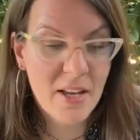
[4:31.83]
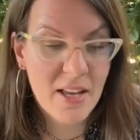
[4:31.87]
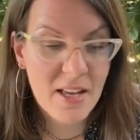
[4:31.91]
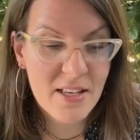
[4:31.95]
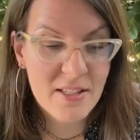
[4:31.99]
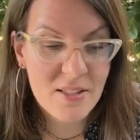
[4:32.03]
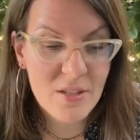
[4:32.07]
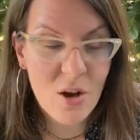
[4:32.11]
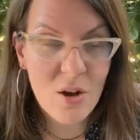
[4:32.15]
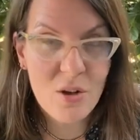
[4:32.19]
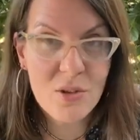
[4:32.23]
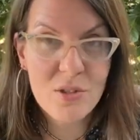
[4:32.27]

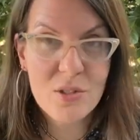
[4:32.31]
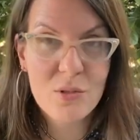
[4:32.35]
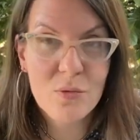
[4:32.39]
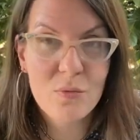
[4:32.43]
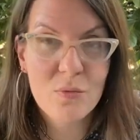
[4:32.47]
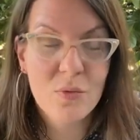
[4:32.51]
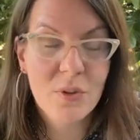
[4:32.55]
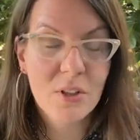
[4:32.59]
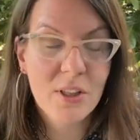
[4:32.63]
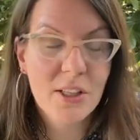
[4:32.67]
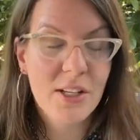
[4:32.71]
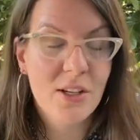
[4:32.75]
is also
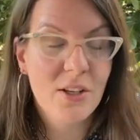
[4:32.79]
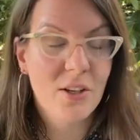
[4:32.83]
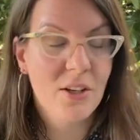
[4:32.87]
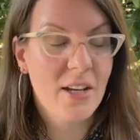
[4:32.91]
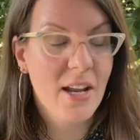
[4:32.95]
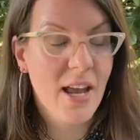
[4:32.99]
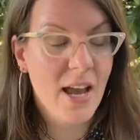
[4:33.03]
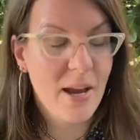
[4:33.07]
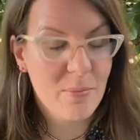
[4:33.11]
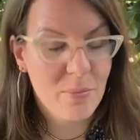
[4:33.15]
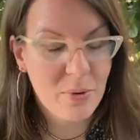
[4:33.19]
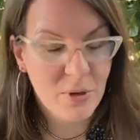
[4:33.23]
really
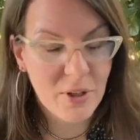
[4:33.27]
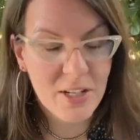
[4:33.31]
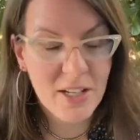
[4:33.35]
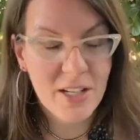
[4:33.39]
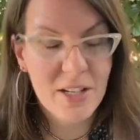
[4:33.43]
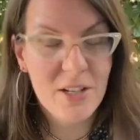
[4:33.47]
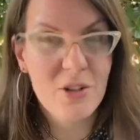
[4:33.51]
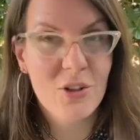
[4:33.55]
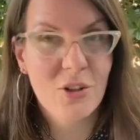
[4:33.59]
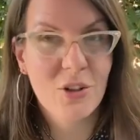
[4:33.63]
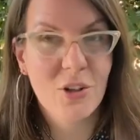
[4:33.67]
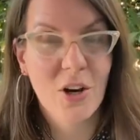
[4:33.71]
good at putting
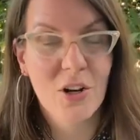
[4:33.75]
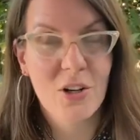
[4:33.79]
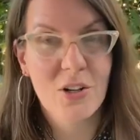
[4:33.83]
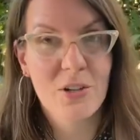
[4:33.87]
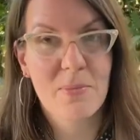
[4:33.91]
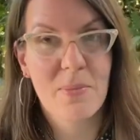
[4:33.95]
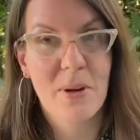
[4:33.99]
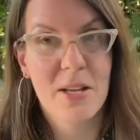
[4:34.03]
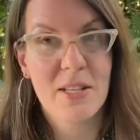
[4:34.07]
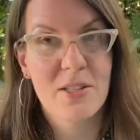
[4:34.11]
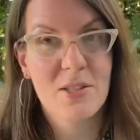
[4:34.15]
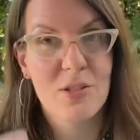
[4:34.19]
in your
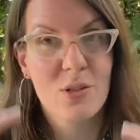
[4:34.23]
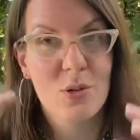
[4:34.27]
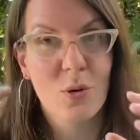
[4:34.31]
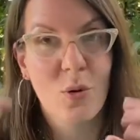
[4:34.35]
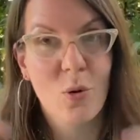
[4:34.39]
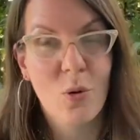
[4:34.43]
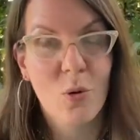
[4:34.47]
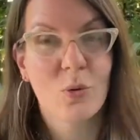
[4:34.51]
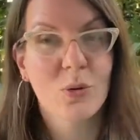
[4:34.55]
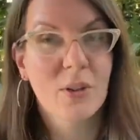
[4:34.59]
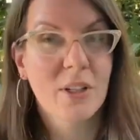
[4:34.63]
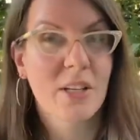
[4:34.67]
garden beds to
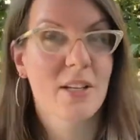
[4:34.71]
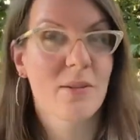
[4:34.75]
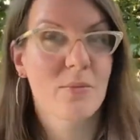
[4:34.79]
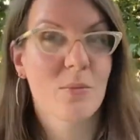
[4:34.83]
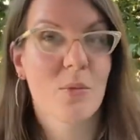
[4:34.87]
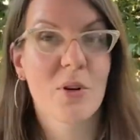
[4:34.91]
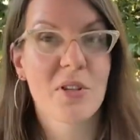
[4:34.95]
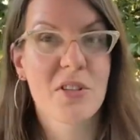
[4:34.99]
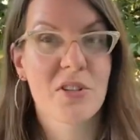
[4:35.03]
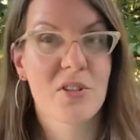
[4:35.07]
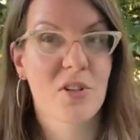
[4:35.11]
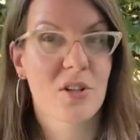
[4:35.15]
hold in
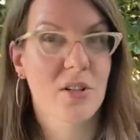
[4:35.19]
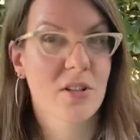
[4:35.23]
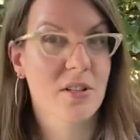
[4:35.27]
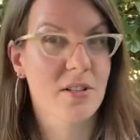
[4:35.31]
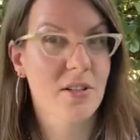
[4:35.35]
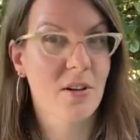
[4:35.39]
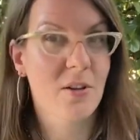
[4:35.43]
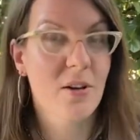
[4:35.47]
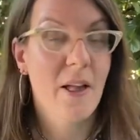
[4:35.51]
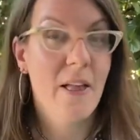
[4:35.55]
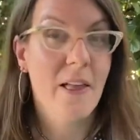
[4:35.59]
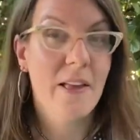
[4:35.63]
moisture.
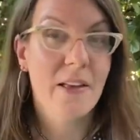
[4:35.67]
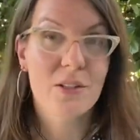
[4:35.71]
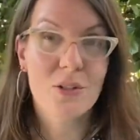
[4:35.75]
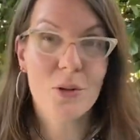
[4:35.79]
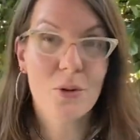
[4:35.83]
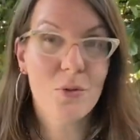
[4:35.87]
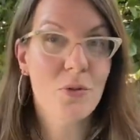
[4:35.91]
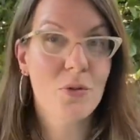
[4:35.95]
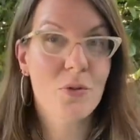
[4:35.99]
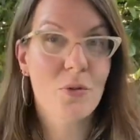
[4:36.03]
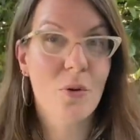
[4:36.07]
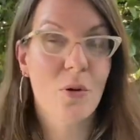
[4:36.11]
So
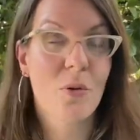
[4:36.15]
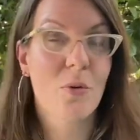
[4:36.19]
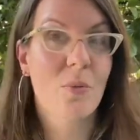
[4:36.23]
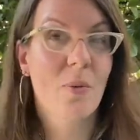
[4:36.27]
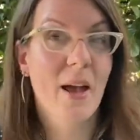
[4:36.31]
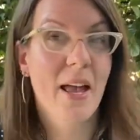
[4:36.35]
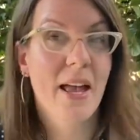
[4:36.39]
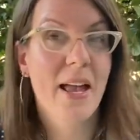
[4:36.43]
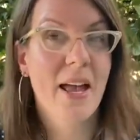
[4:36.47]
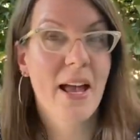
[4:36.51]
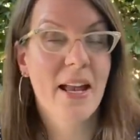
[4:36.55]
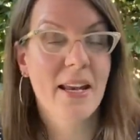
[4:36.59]
don't throw
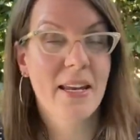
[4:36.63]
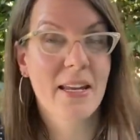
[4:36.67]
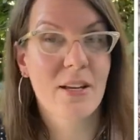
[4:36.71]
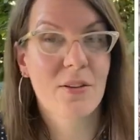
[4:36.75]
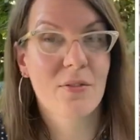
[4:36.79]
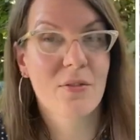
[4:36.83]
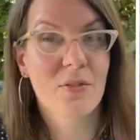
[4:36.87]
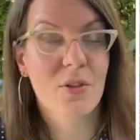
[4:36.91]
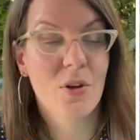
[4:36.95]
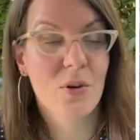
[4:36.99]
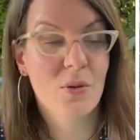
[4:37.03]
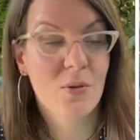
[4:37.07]
away any
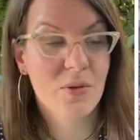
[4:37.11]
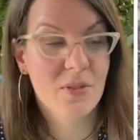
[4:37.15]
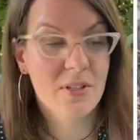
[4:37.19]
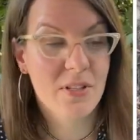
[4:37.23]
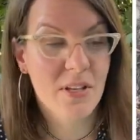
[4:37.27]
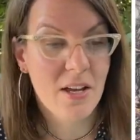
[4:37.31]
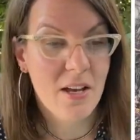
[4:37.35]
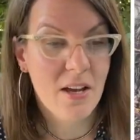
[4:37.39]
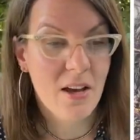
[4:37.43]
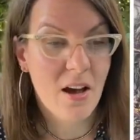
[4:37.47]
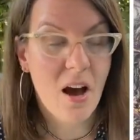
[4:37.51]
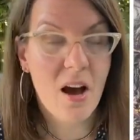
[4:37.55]
of those
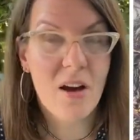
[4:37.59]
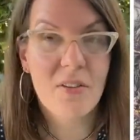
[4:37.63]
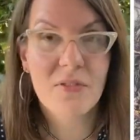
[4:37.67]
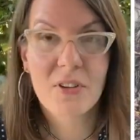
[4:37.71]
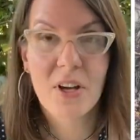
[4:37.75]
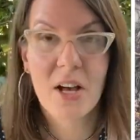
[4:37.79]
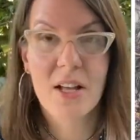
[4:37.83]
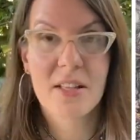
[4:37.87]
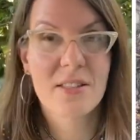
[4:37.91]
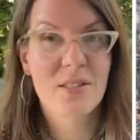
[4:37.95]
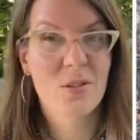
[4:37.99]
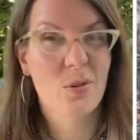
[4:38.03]

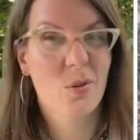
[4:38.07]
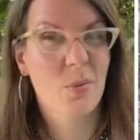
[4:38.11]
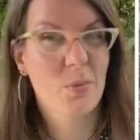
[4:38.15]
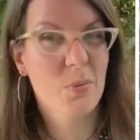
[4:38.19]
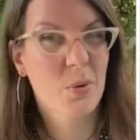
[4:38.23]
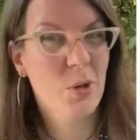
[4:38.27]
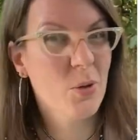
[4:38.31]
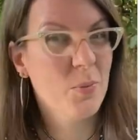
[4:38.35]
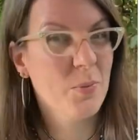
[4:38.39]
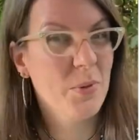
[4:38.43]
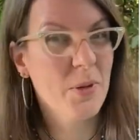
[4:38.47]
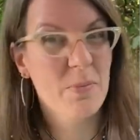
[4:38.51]
offcuts or
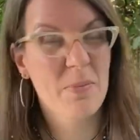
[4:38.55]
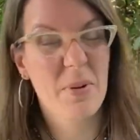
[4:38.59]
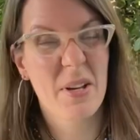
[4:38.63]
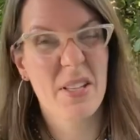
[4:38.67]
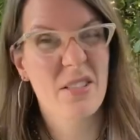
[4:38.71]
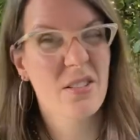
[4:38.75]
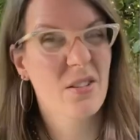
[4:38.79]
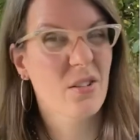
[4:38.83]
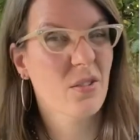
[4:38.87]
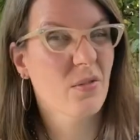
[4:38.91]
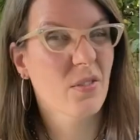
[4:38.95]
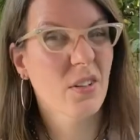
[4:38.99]
poopy
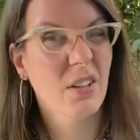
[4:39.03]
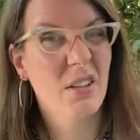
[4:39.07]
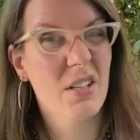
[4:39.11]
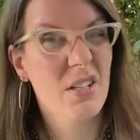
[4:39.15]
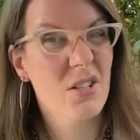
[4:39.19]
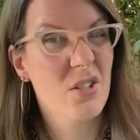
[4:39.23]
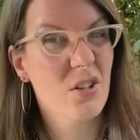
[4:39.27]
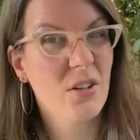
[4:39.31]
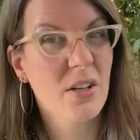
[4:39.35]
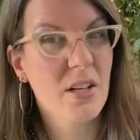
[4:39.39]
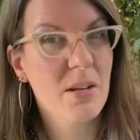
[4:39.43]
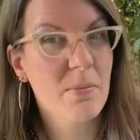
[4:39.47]
bits or really
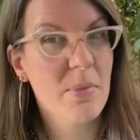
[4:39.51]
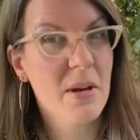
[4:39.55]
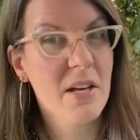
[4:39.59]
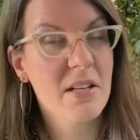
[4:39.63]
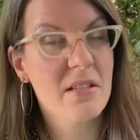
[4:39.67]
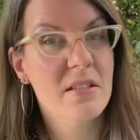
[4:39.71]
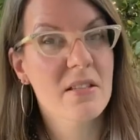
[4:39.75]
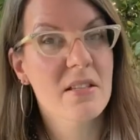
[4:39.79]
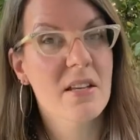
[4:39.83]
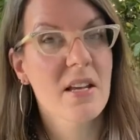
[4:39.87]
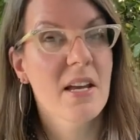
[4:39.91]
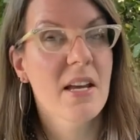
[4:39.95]
dirty
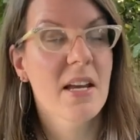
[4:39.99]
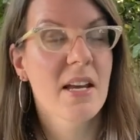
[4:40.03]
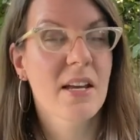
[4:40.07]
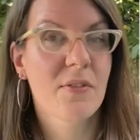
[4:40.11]
bits.